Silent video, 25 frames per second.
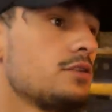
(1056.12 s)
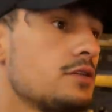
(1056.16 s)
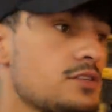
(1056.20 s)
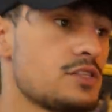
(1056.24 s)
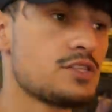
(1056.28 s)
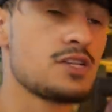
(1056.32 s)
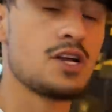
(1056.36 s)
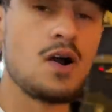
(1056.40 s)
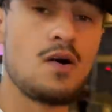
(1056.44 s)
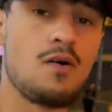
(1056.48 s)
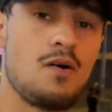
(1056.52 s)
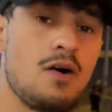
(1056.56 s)

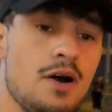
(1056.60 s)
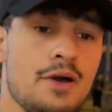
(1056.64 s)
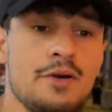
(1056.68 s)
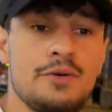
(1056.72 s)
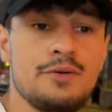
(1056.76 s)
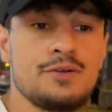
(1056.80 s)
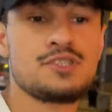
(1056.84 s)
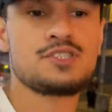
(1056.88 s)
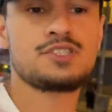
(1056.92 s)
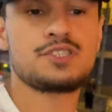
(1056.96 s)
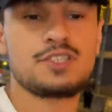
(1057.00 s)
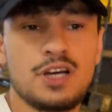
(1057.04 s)
So I
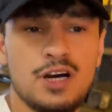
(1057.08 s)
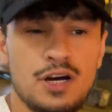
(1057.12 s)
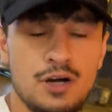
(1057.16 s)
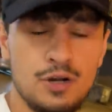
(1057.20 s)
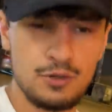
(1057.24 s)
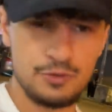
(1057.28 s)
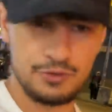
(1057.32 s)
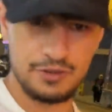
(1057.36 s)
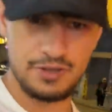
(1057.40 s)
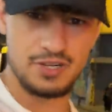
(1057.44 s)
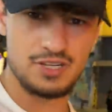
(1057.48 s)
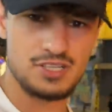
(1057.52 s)
was
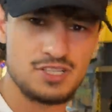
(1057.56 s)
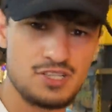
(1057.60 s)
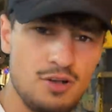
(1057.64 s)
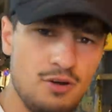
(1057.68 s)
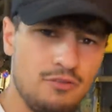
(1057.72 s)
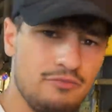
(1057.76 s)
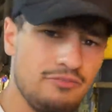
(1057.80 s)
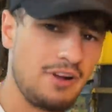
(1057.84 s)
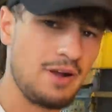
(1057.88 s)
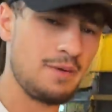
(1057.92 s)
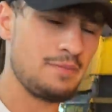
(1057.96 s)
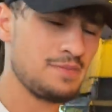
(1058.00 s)
told there's no
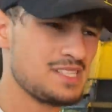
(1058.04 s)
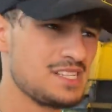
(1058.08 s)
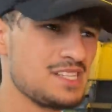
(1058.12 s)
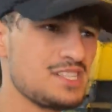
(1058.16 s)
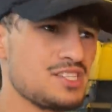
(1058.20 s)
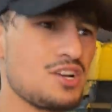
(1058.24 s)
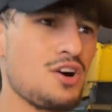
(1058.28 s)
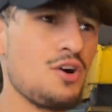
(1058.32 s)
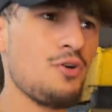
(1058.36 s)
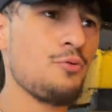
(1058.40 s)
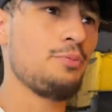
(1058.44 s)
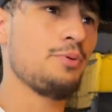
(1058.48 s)
pharmacies
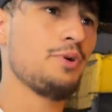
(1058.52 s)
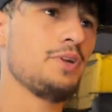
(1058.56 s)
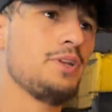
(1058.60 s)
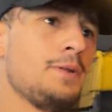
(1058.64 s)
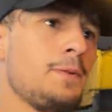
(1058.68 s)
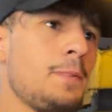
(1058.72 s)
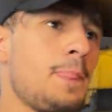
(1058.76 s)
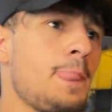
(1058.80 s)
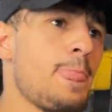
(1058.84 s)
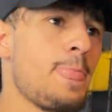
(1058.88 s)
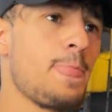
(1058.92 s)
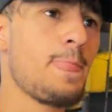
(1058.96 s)
open
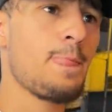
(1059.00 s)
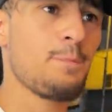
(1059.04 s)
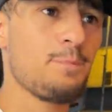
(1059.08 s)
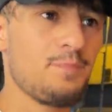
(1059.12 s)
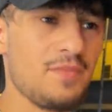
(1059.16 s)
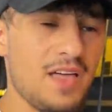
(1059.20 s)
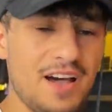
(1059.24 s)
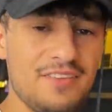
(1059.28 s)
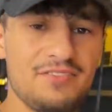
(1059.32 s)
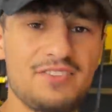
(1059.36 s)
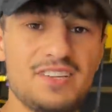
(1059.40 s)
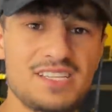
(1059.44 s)

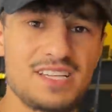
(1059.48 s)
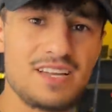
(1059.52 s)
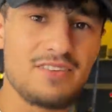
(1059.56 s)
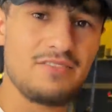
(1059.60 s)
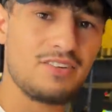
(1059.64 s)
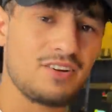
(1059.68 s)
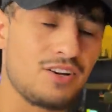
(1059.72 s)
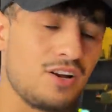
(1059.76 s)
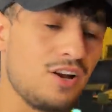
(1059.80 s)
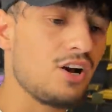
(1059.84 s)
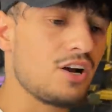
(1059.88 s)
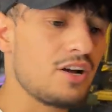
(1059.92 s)
after
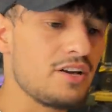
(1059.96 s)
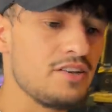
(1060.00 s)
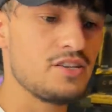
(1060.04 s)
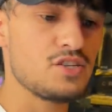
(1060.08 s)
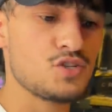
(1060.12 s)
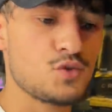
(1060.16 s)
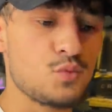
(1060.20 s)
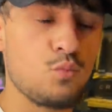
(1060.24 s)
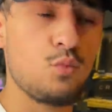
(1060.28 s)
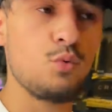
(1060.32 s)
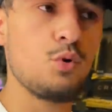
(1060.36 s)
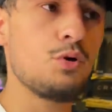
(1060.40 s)
7 o'clock, and
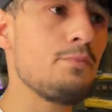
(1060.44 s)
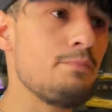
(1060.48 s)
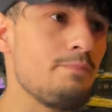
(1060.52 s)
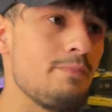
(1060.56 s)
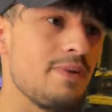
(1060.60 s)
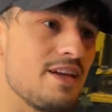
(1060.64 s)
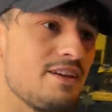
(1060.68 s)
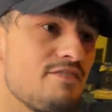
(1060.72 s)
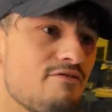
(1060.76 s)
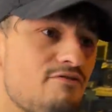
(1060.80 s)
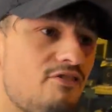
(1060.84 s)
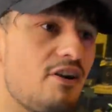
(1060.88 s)
there's one
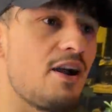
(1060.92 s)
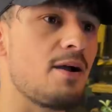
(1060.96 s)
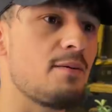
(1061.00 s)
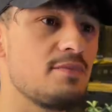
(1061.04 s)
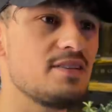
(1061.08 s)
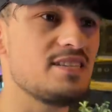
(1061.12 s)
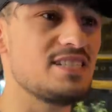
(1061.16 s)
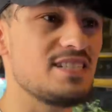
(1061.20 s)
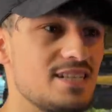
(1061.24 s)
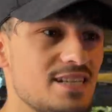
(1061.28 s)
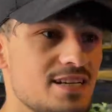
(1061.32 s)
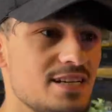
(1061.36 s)
main
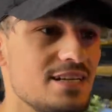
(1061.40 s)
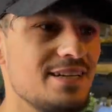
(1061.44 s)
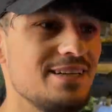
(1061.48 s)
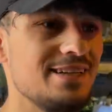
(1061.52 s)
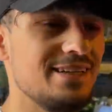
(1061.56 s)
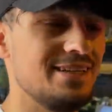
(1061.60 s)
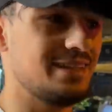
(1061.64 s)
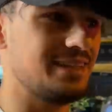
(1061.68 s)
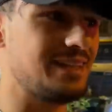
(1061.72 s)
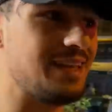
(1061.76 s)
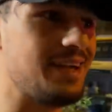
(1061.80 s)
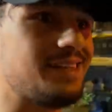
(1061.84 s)
pharmacy
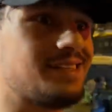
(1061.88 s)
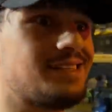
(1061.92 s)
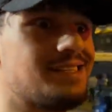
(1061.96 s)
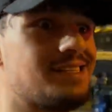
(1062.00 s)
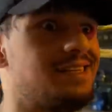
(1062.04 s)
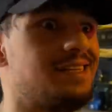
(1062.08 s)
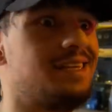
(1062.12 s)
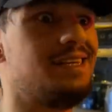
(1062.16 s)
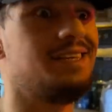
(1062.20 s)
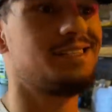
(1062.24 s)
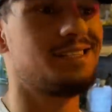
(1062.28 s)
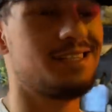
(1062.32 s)
that's
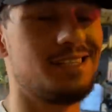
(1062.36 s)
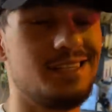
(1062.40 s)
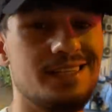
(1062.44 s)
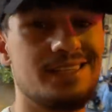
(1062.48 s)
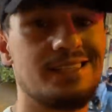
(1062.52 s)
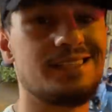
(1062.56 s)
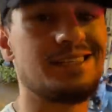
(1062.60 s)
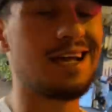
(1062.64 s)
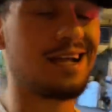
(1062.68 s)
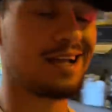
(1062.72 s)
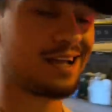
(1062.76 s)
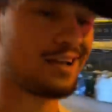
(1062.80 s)
literally
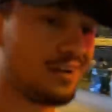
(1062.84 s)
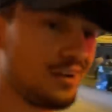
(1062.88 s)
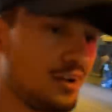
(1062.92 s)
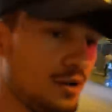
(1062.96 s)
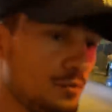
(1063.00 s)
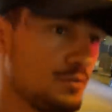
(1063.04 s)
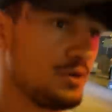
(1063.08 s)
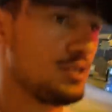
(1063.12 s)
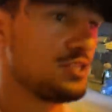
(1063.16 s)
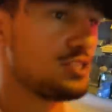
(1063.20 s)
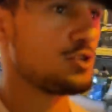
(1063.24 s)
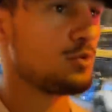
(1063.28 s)
10
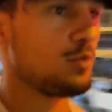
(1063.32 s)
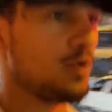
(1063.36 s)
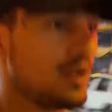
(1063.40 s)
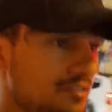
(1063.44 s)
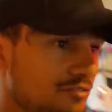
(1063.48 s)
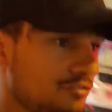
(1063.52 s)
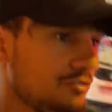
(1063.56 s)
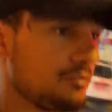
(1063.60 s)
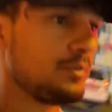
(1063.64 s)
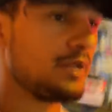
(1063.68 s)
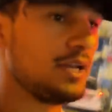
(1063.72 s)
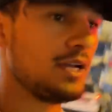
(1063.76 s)
kilometers away
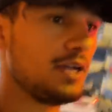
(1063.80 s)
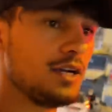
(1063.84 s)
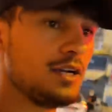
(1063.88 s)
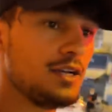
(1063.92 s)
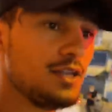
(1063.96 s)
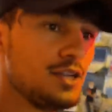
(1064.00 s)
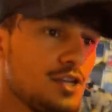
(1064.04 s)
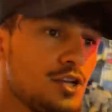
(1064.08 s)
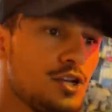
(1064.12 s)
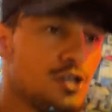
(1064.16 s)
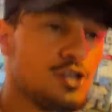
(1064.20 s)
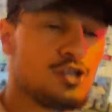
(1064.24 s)
from here.
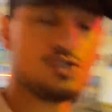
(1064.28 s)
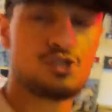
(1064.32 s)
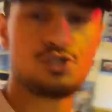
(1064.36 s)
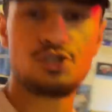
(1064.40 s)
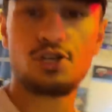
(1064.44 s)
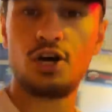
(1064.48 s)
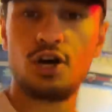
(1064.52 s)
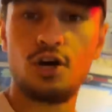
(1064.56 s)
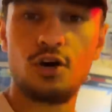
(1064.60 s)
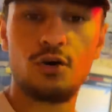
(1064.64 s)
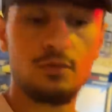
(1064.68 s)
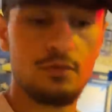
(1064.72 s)

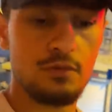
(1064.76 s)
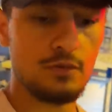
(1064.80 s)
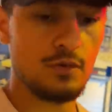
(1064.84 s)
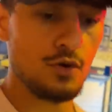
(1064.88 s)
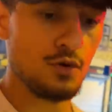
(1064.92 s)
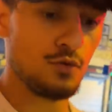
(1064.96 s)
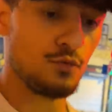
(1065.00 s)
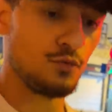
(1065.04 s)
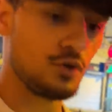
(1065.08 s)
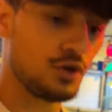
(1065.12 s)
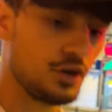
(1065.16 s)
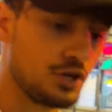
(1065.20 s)
So
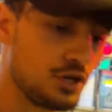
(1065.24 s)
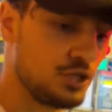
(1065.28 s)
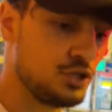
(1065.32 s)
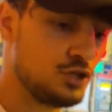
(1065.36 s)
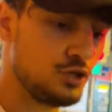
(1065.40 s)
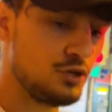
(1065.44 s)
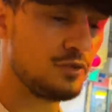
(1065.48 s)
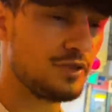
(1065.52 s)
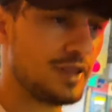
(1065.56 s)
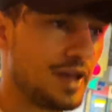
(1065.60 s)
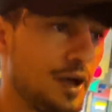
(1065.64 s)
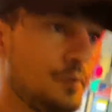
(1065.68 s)
we're gonna
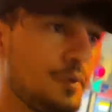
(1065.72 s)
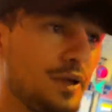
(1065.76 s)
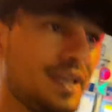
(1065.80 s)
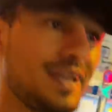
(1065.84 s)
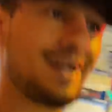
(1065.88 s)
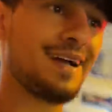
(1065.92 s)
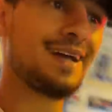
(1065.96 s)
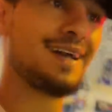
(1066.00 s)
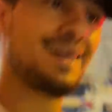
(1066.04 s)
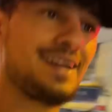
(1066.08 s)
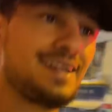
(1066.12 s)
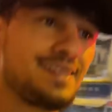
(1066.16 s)
do that. We
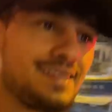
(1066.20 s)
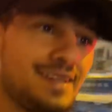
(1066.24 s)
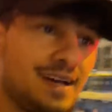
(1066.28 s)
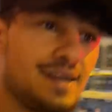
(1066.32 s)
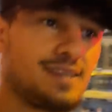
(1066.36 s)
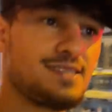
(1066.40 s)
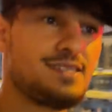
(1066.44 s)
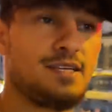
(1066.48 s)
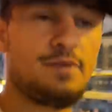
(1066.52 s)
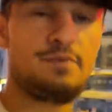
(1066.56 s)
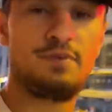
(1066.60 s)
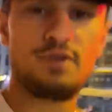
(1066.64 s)
can't get a
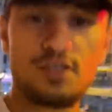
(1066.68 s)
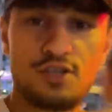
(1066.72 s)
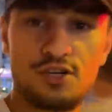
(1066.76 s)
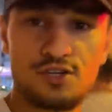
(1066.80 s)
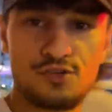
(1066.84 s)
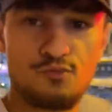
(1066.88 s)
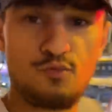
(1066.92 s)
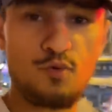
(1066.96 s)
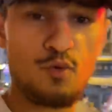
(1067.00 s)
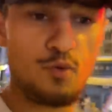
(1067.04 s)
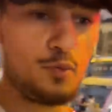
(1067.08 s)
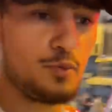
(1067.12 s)
taxi because
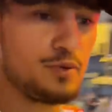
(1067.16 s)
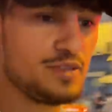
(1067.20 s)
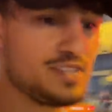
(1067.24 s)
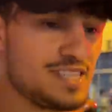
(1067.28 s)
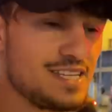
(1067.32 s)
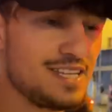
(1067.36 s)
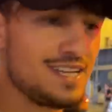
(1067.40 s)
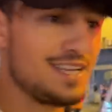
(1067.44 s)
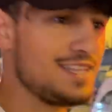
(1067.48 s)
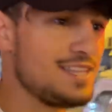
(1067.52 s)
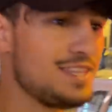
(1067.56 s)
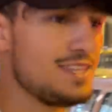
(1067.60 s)
we will be
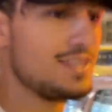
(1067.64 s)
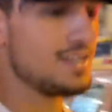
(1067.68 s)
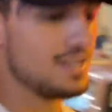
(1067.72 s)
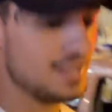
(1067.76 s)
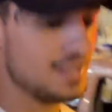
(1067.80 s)
sitting